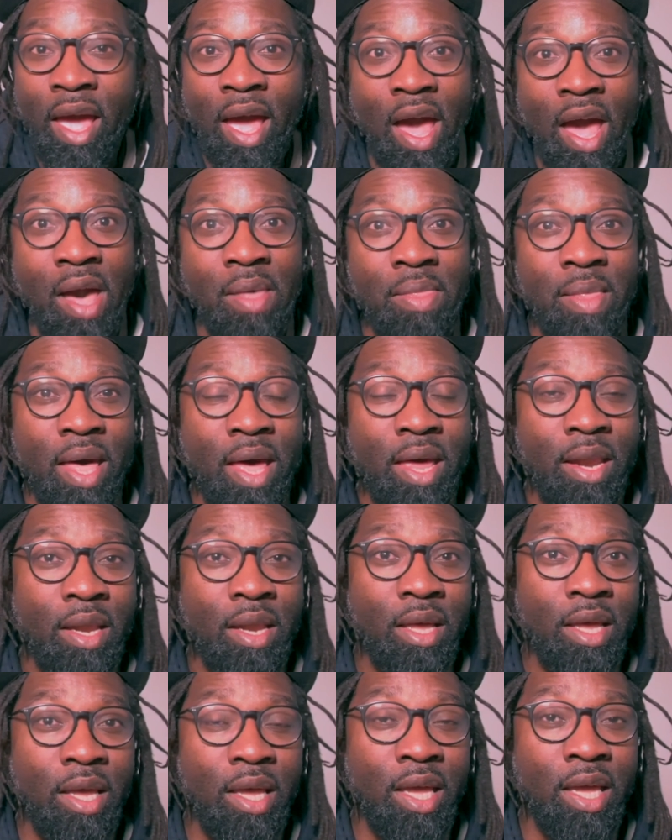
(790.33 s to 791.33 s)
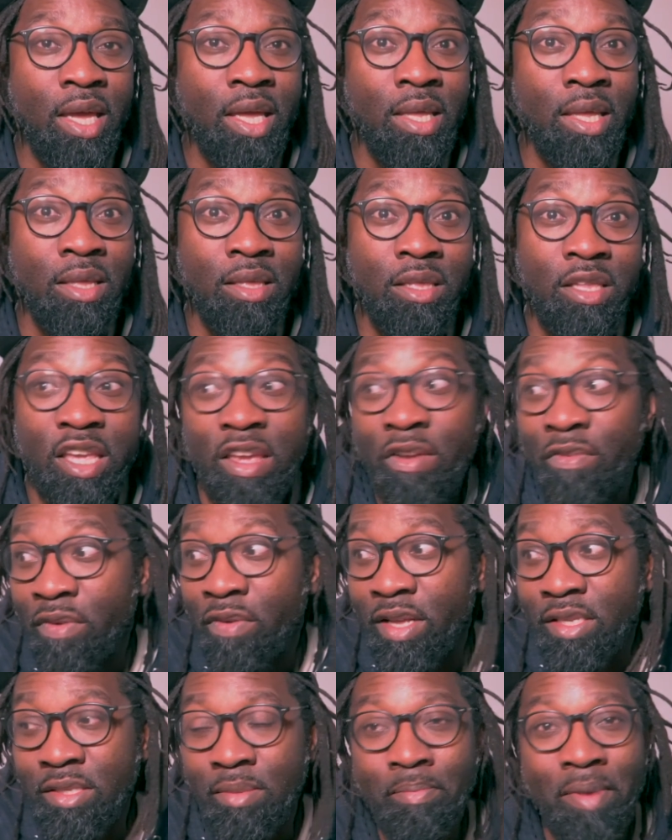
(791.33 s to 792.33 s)
And then in
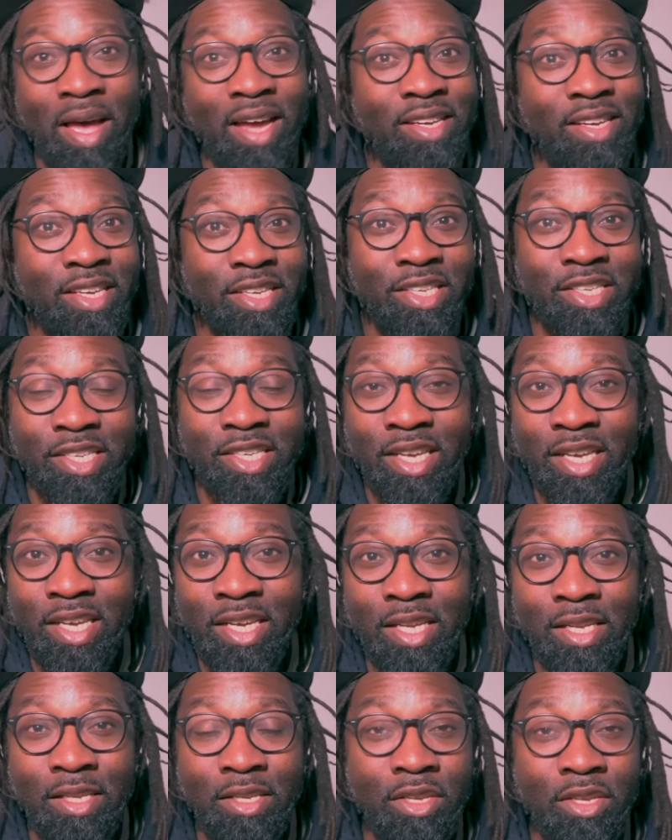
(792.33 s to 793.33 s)
defense, Behdad Eghbali,